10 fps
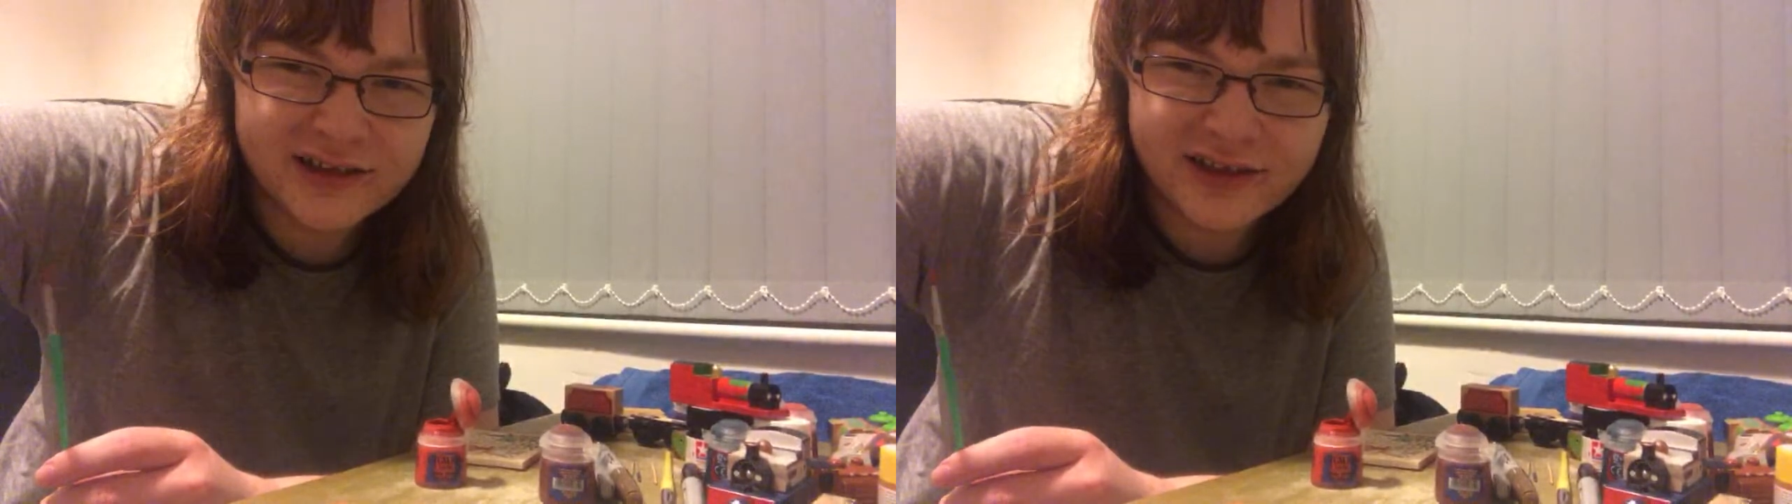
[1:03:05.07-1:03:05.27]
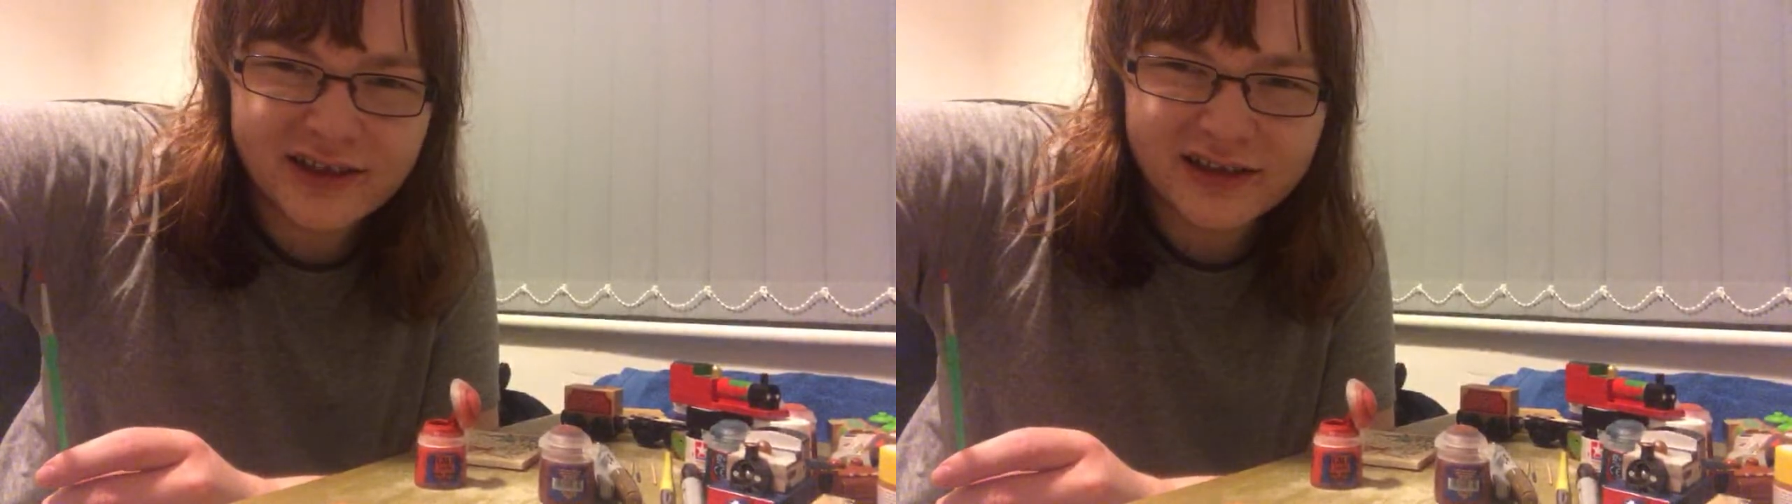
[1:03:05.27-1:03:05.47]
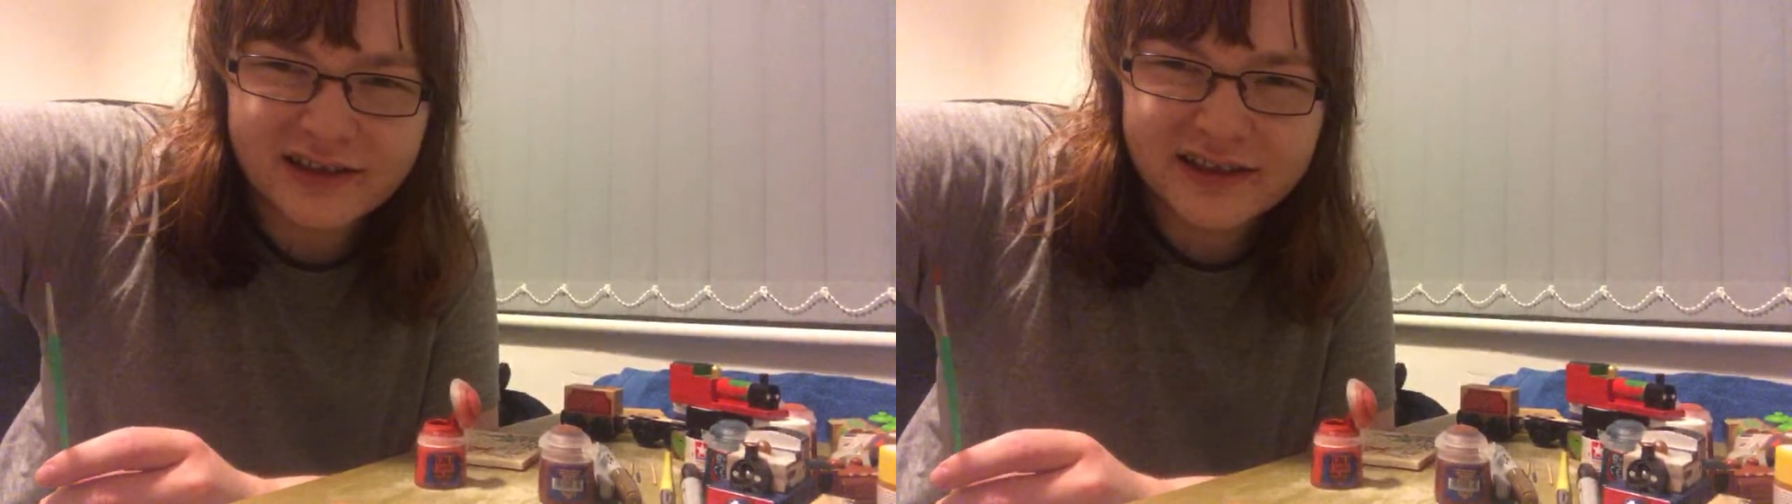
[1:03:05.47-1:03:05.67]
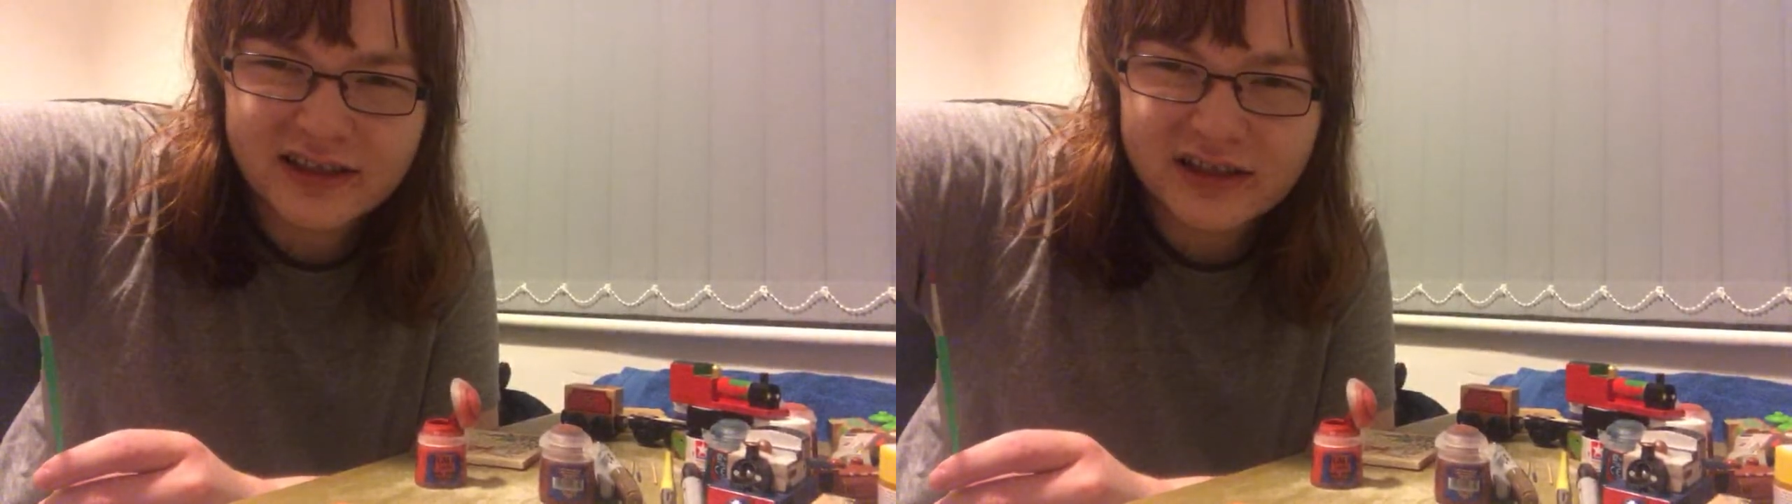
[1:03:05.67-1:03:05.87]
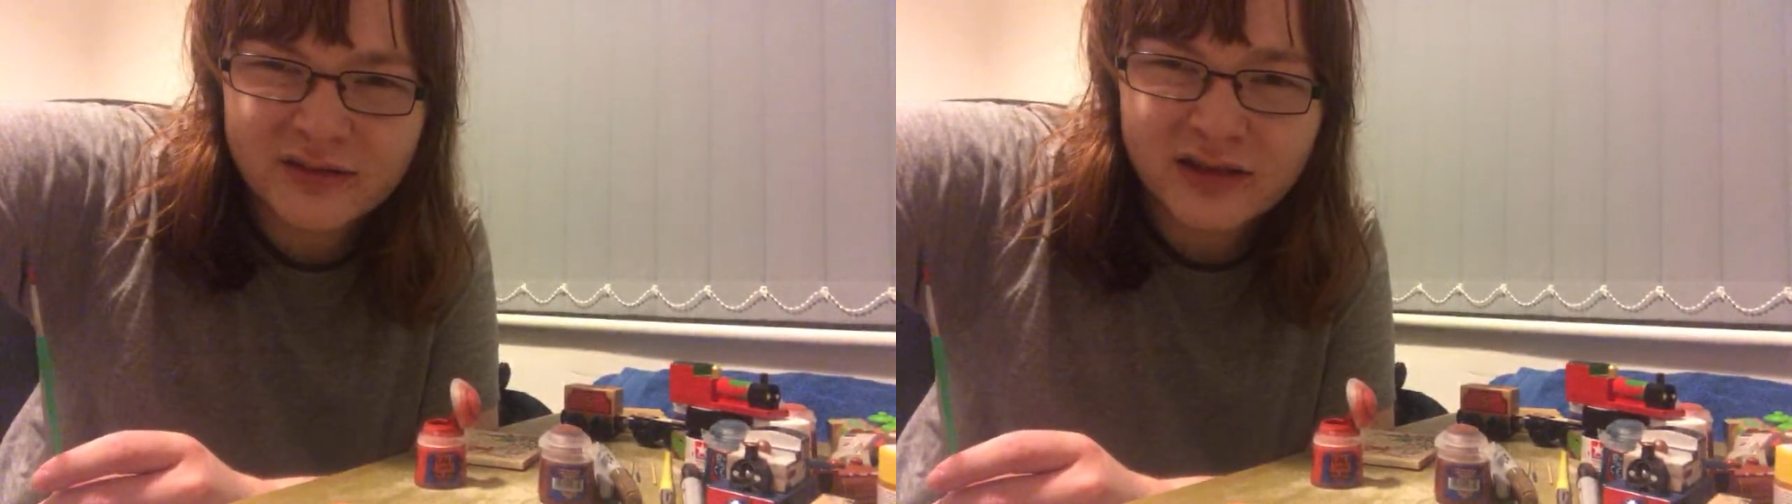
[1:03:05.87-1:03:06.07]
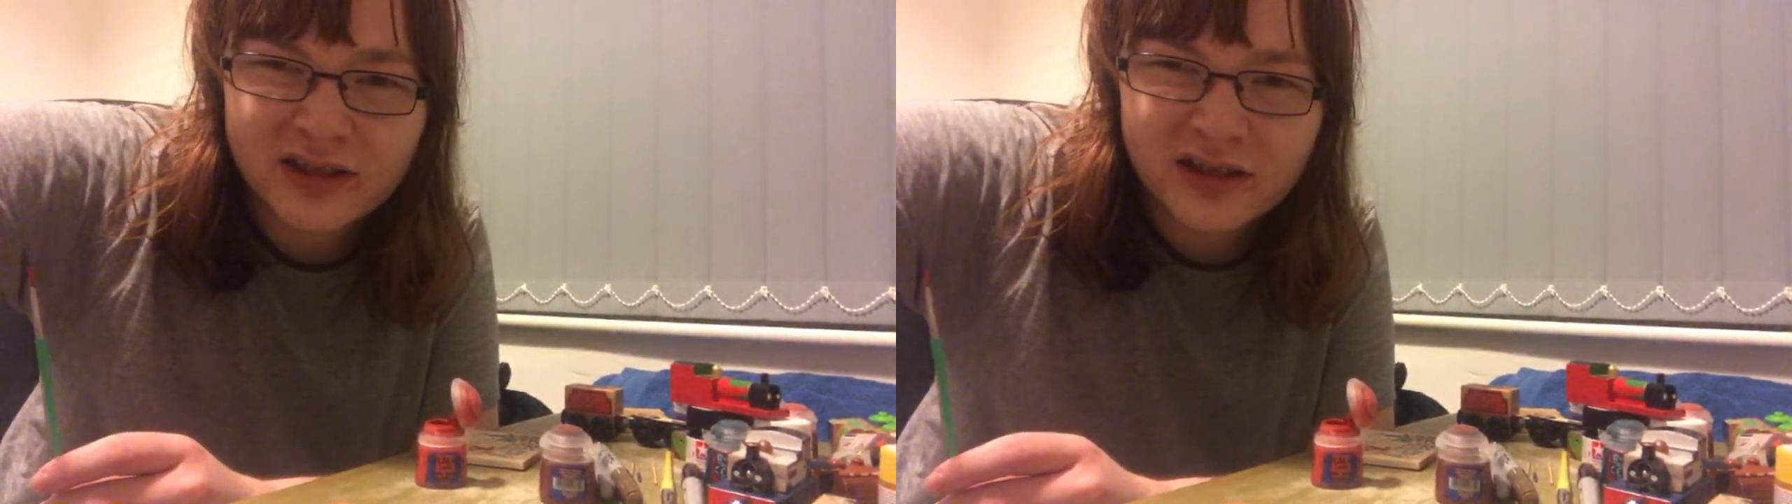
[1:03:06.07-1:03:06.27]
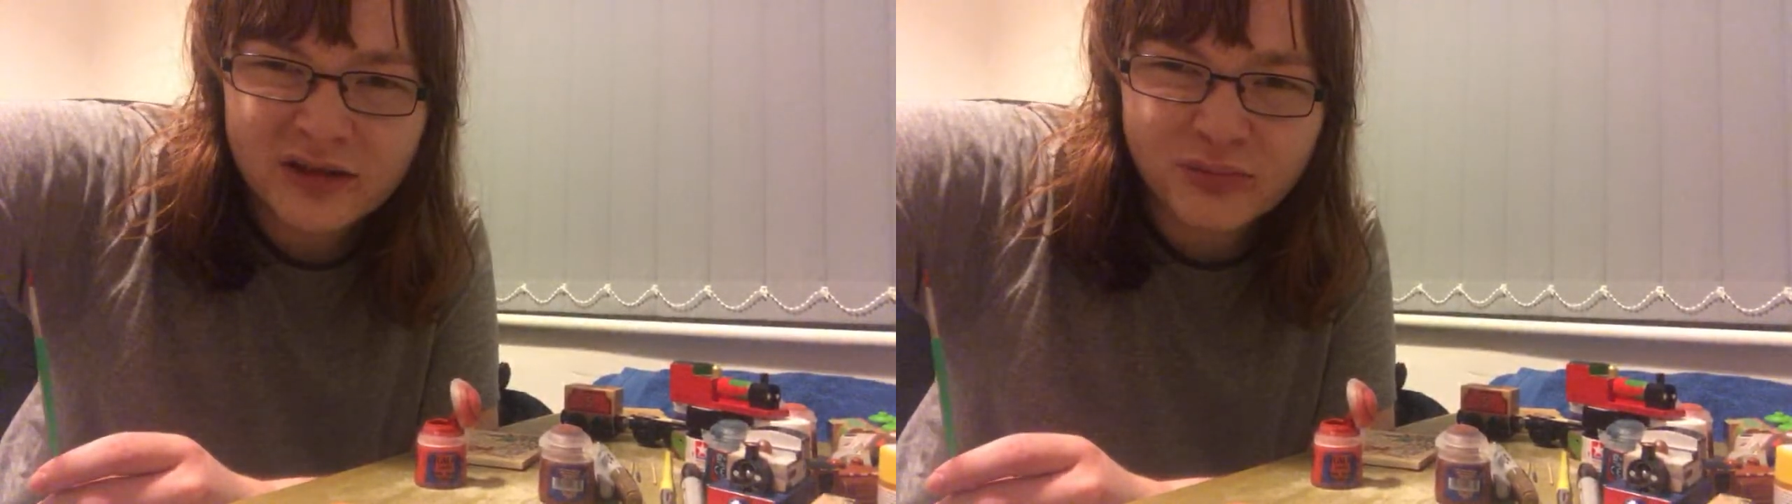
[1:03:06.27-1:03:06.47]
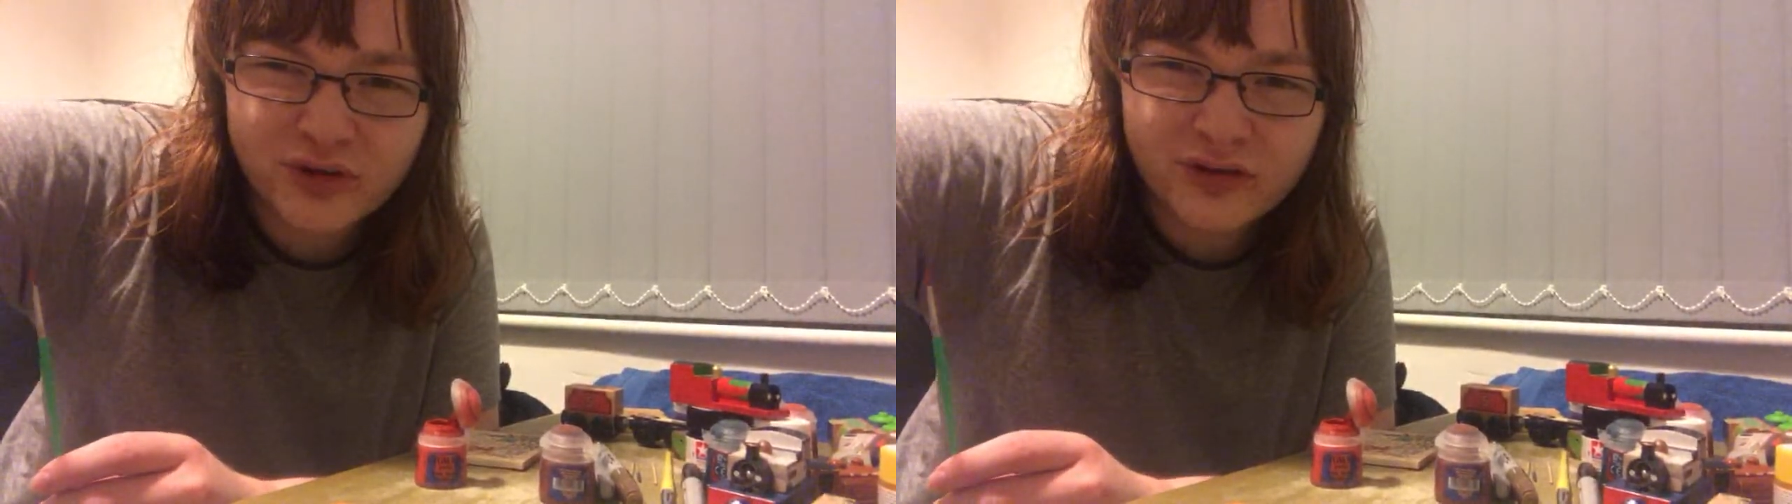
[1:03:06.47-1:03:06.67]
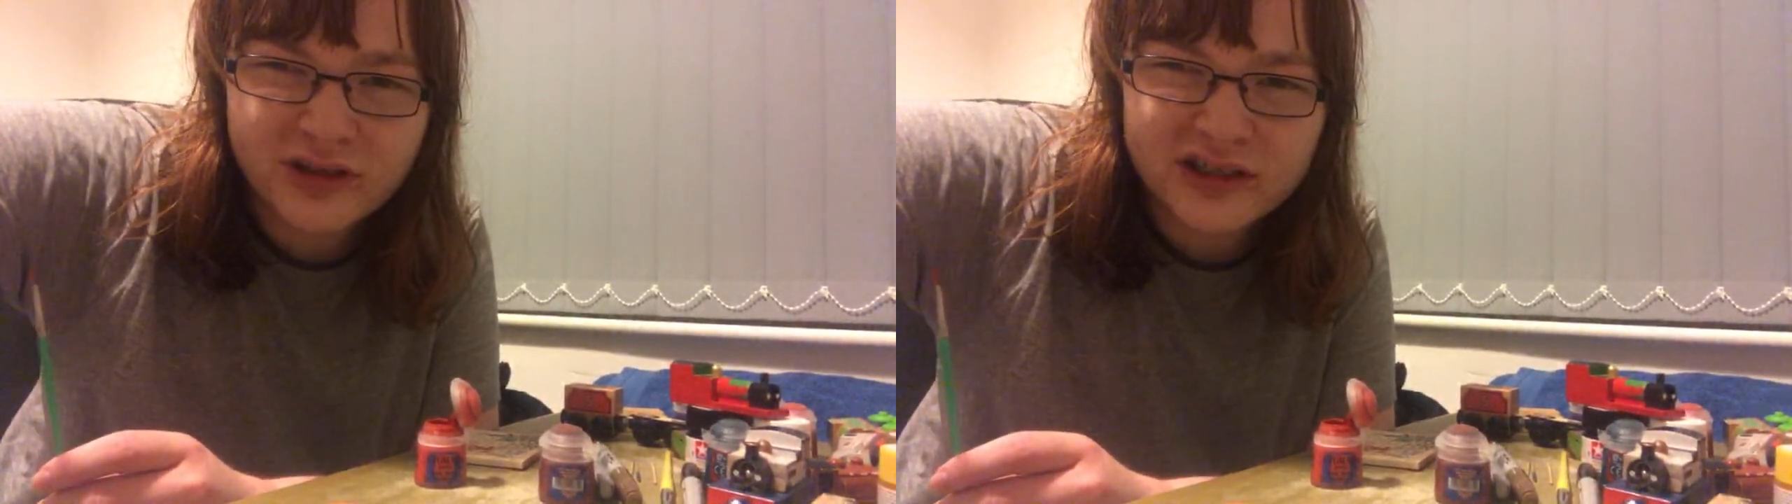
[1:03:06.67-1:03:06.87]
not LNR. Boulder